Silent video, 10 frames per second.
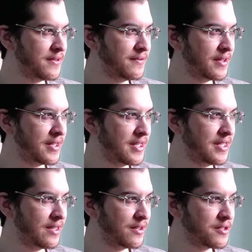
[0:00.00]
very
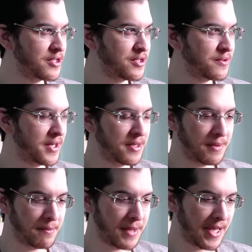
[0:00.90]
large strain on my
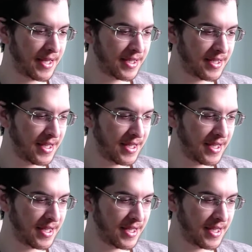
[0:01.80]
back,